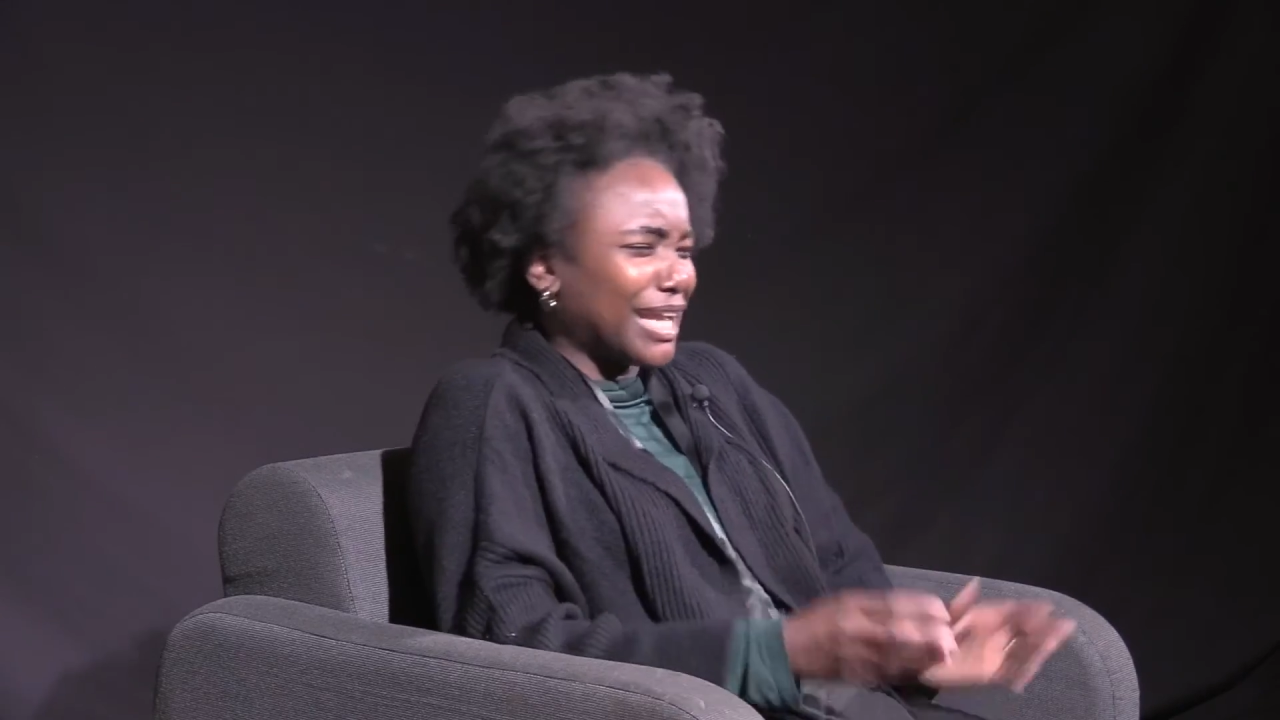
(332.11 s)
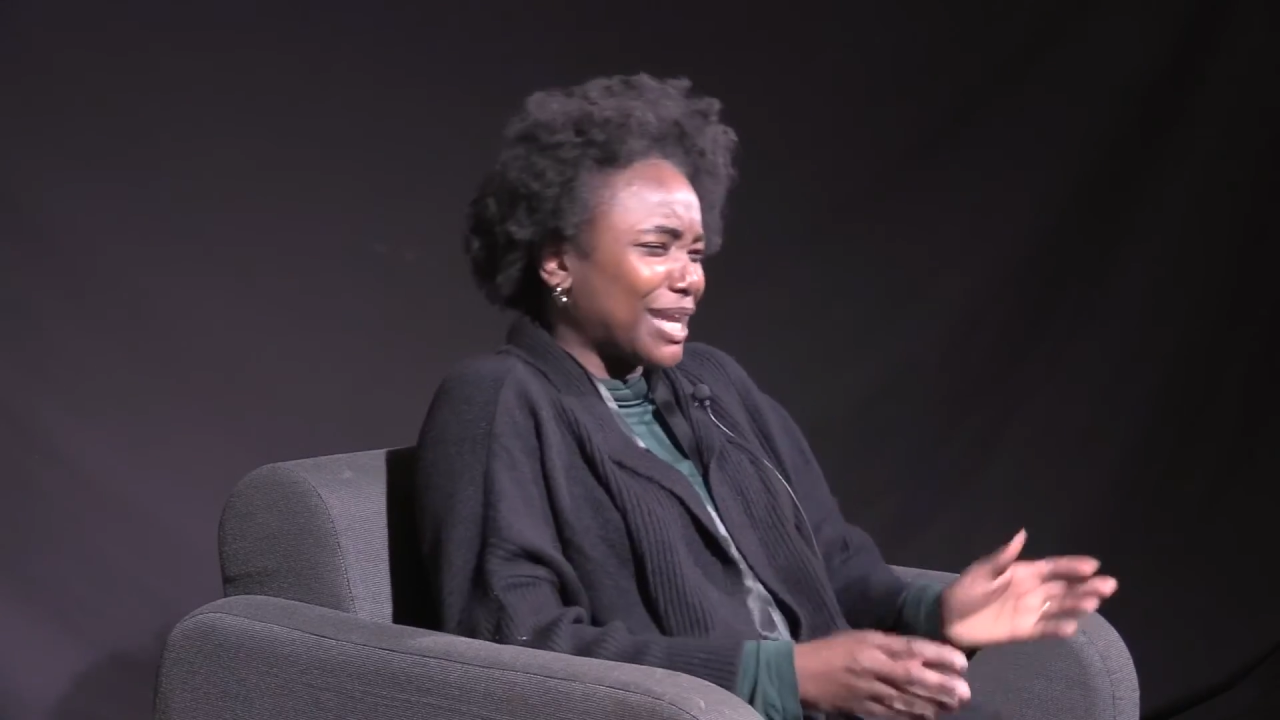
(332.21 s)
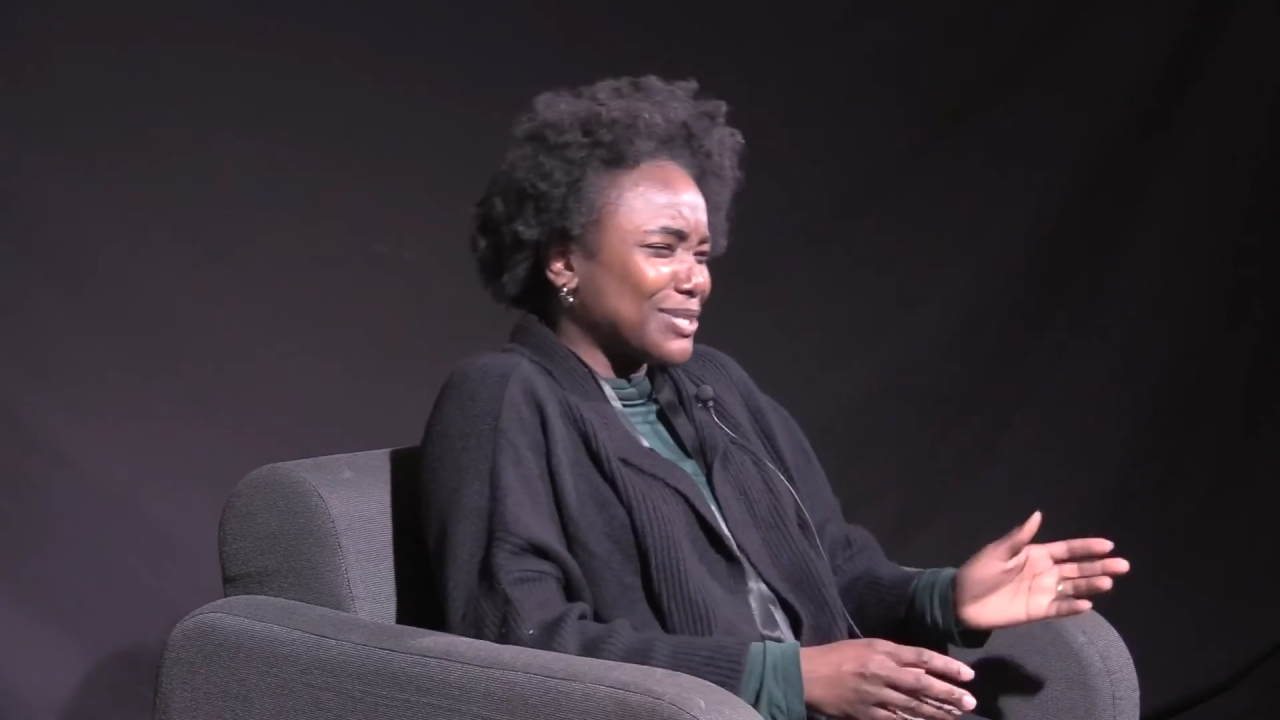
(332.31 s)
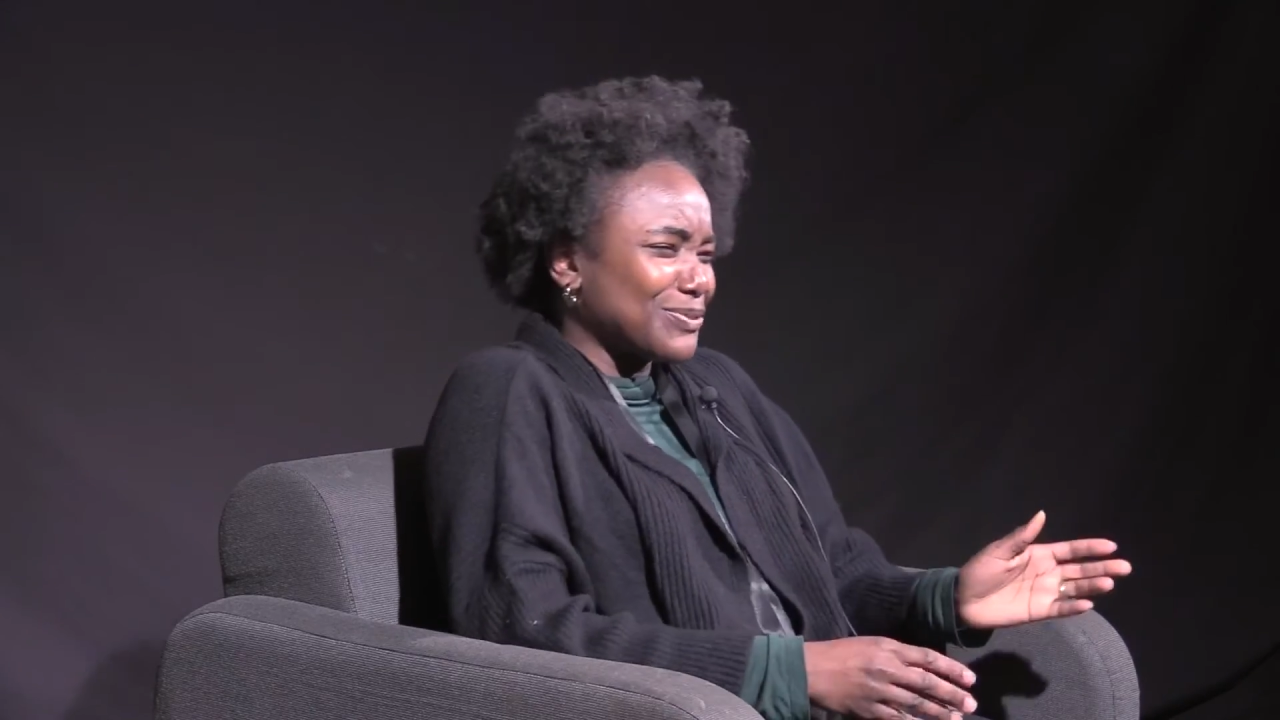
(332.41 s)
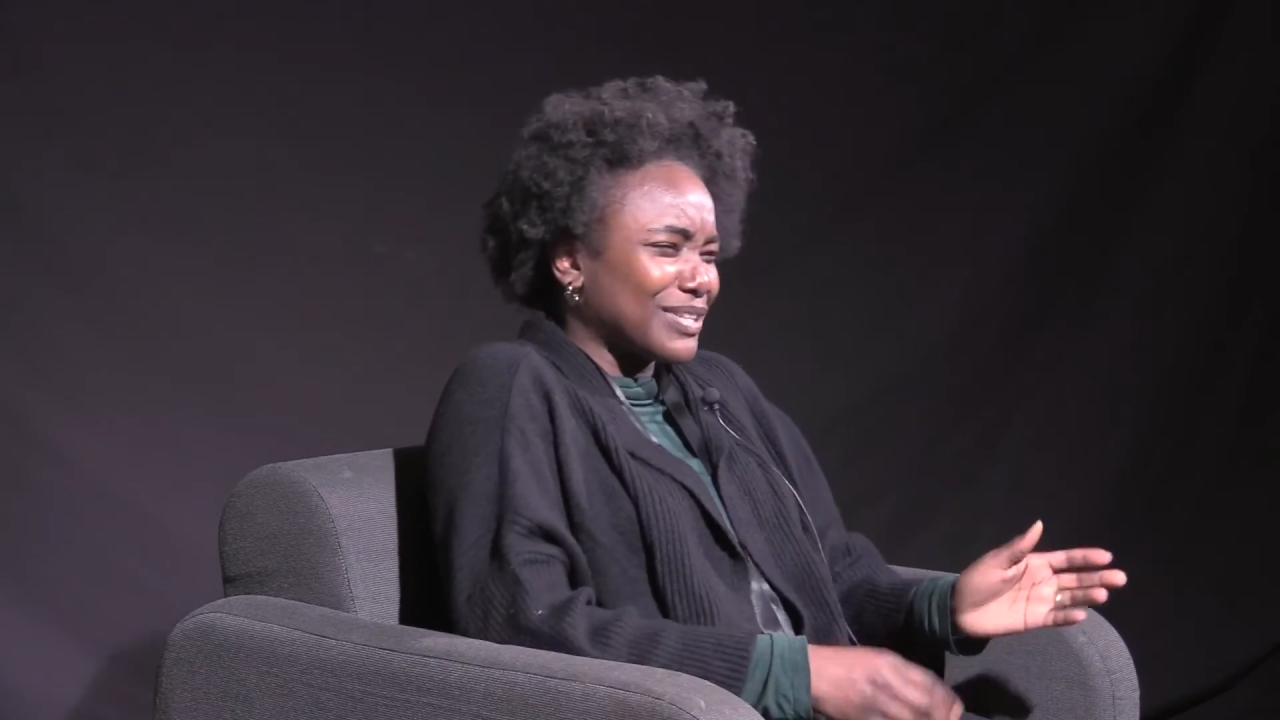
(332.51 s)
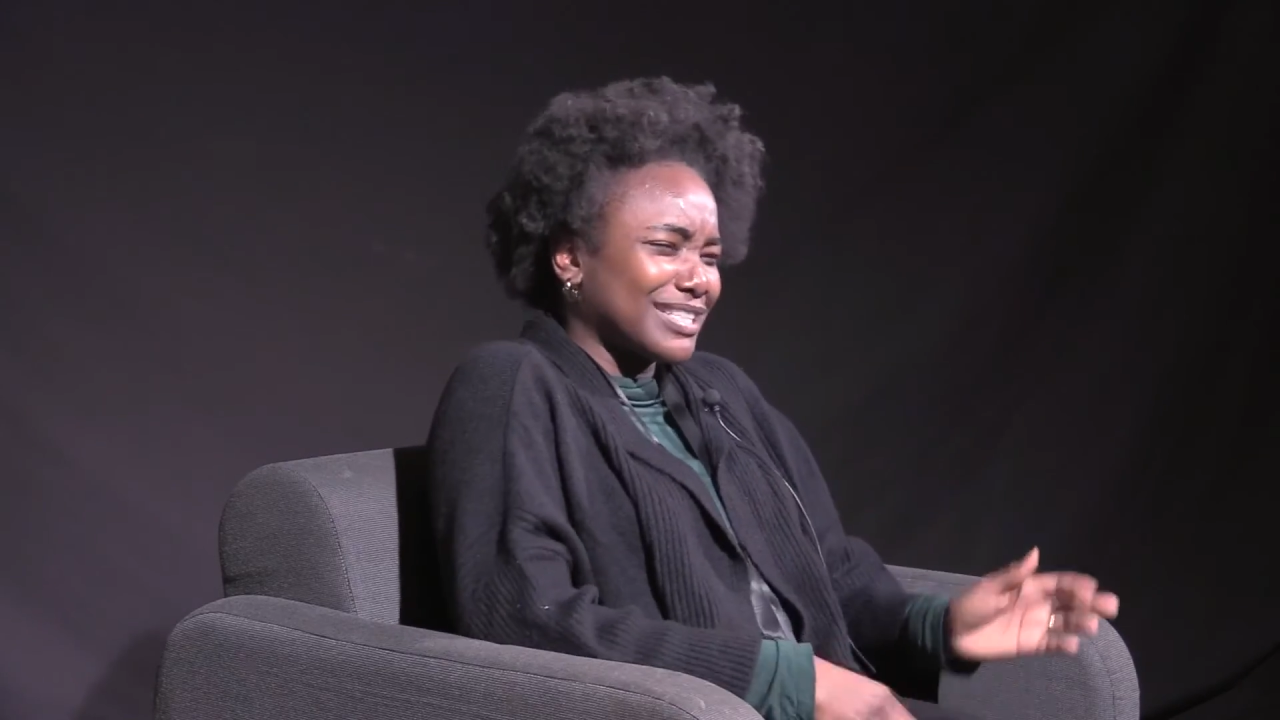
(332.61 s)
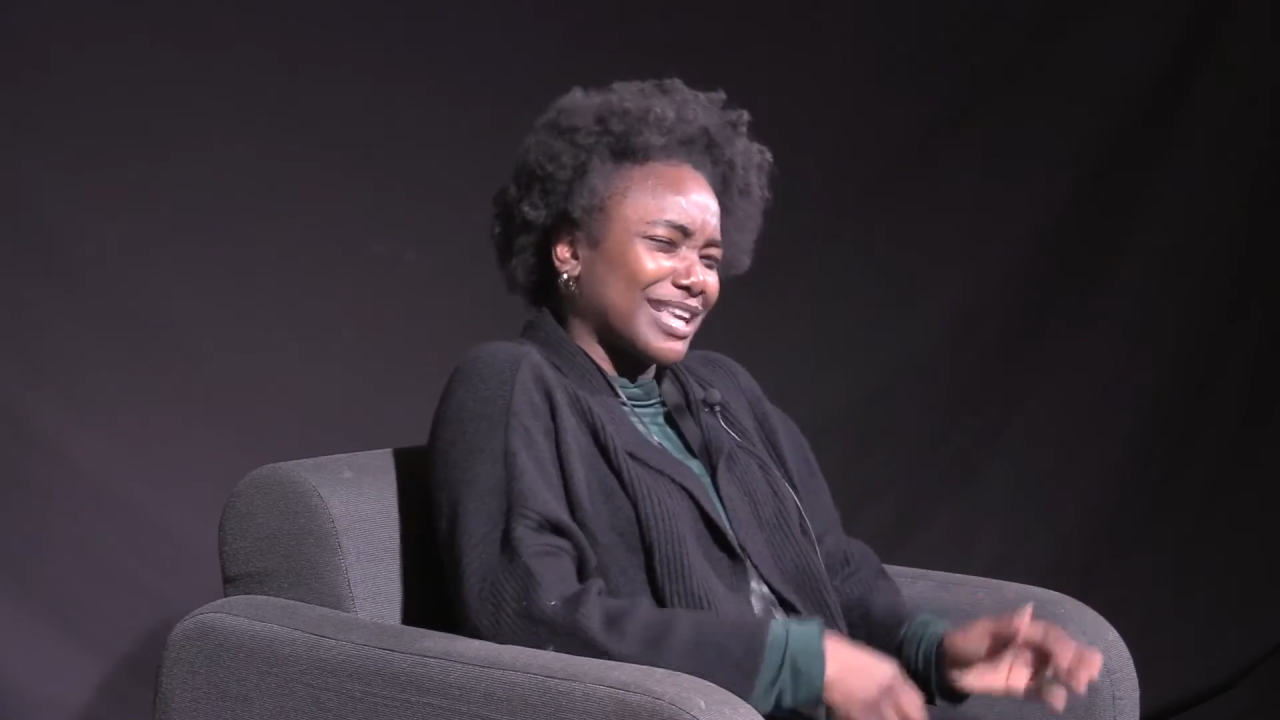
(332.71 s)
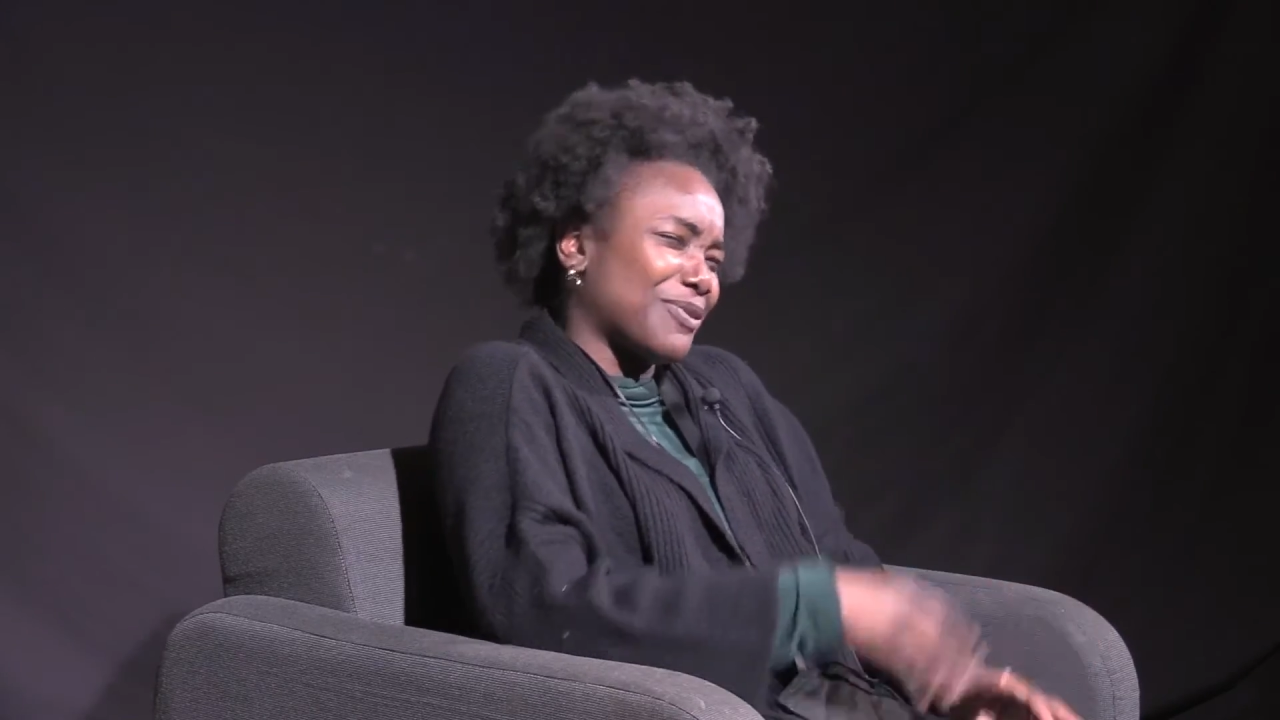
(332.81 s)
I can't do this.